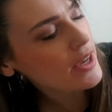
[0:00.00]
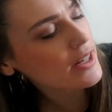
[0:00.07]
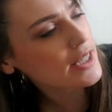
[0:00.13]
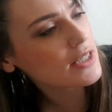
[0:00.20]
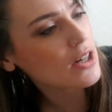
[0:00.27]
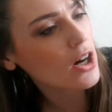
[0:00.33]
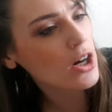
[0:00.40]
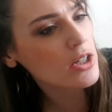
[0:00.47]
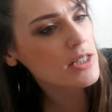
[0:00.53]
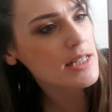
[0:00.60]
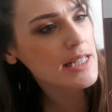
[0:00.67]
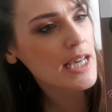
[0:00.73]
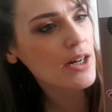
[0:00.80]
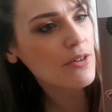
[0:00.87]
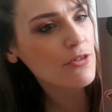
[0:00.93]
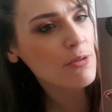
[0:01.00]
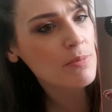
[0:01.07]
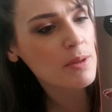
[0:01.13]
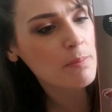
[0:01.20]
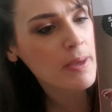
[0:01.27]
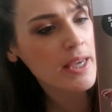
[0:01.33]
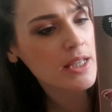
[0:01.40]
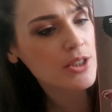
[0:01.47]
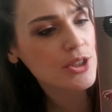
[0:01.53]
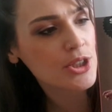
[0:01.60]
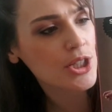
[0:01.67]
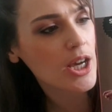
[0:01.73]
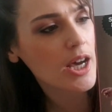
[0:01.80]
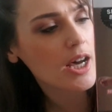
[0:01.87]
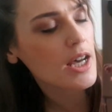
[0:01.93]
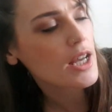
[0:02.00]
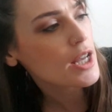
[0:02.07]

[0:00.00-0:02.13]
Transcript: and I can't tell from the picture,